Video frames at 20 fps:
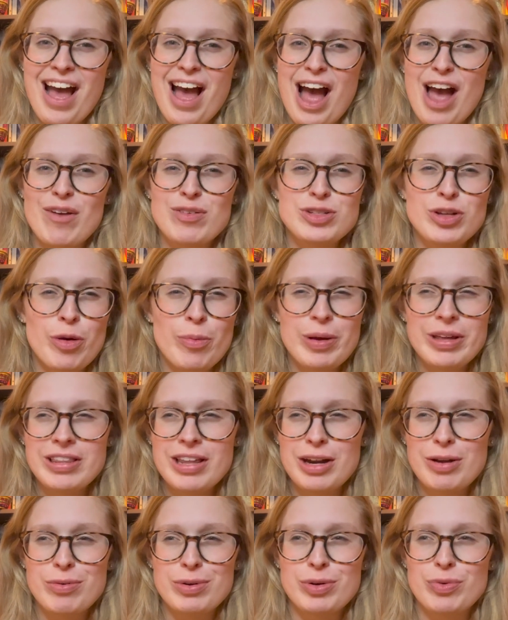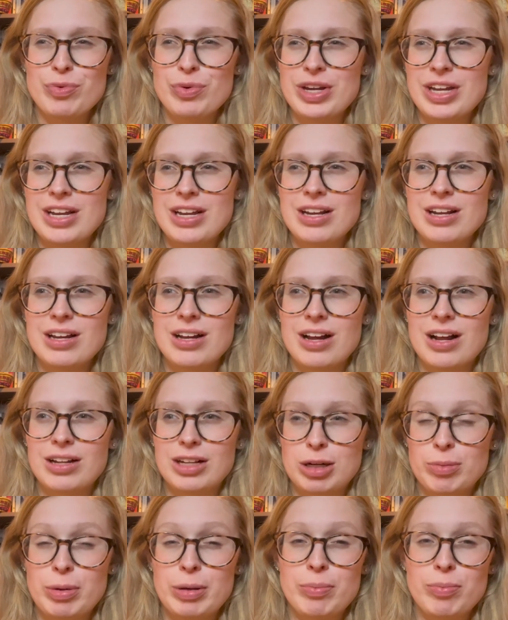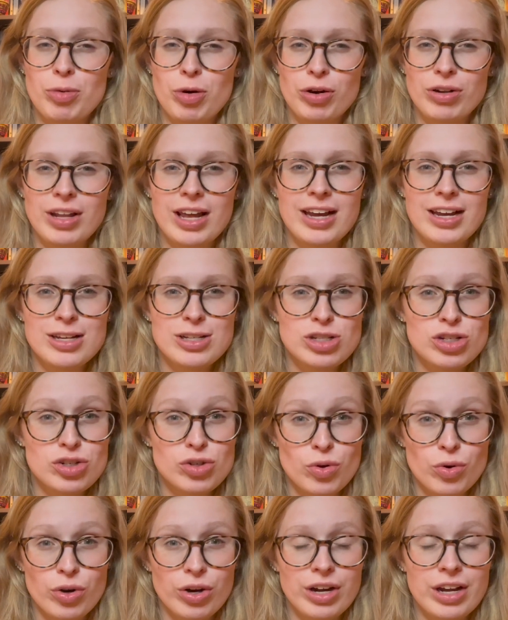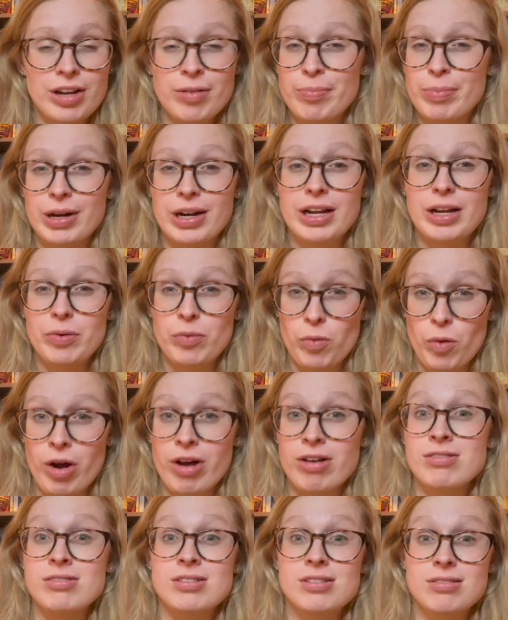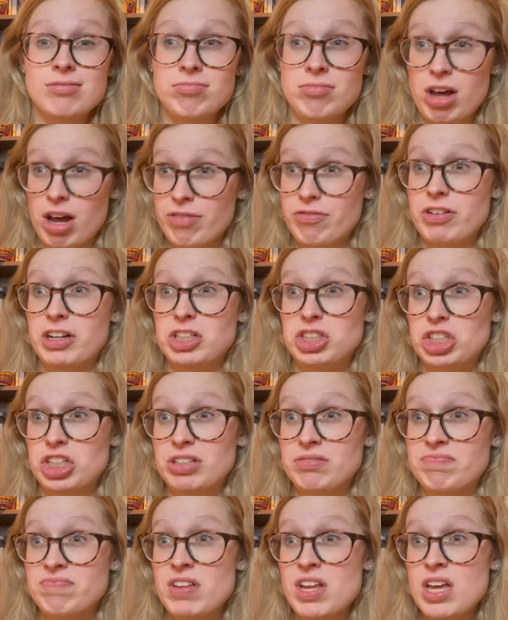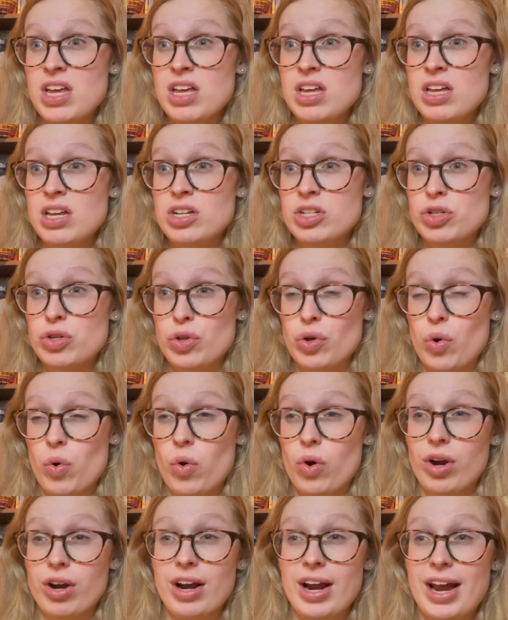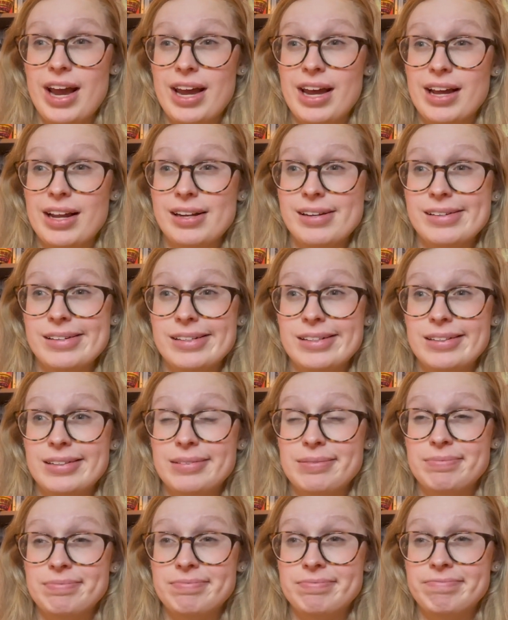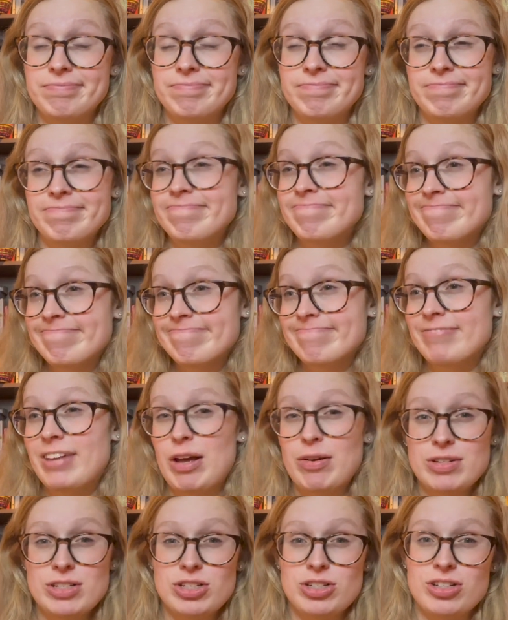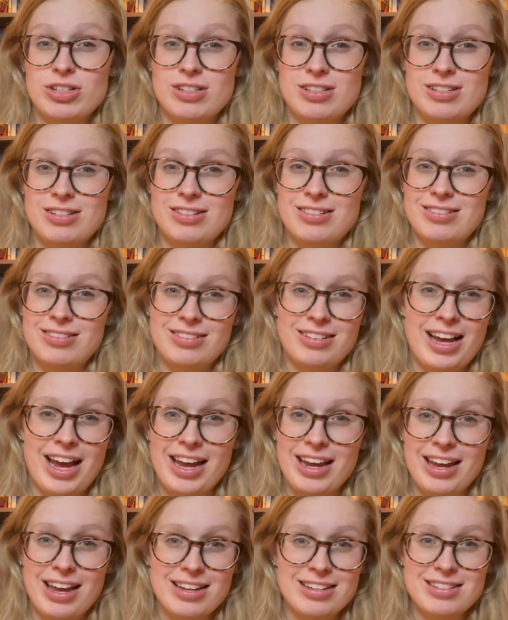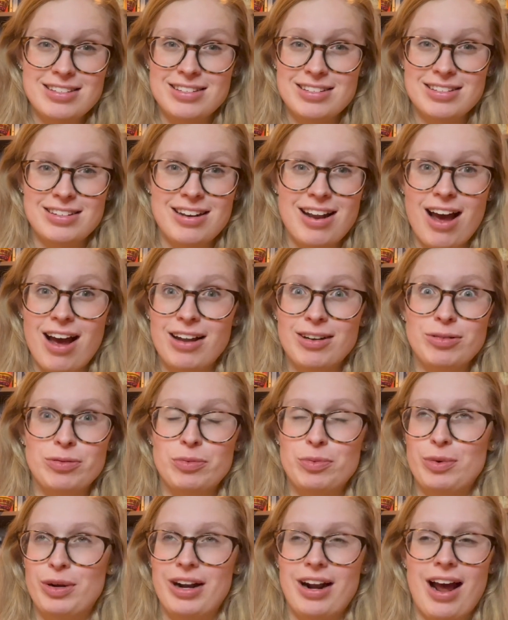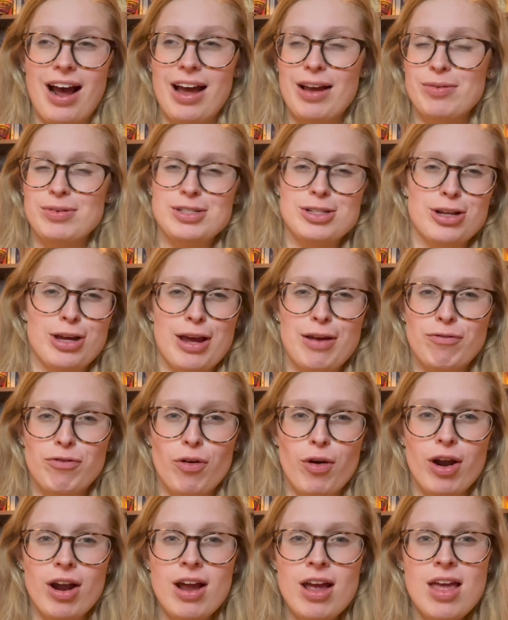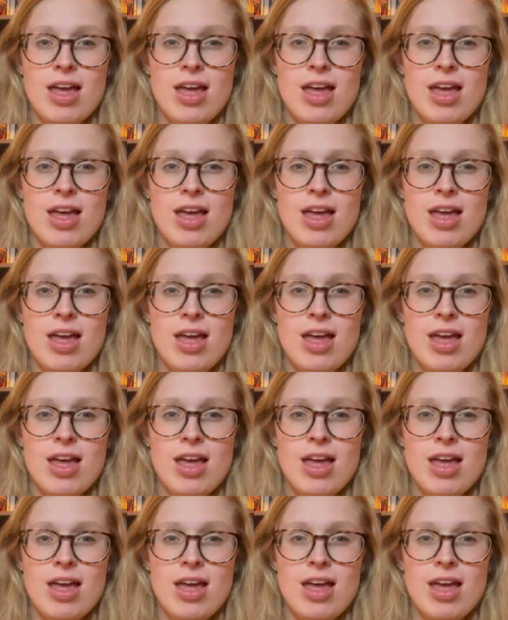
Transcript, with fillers: I was hoping that it would read a little bit more like a story, but it was nonfiction to the core. And that was just, I guess, not what I was looking for.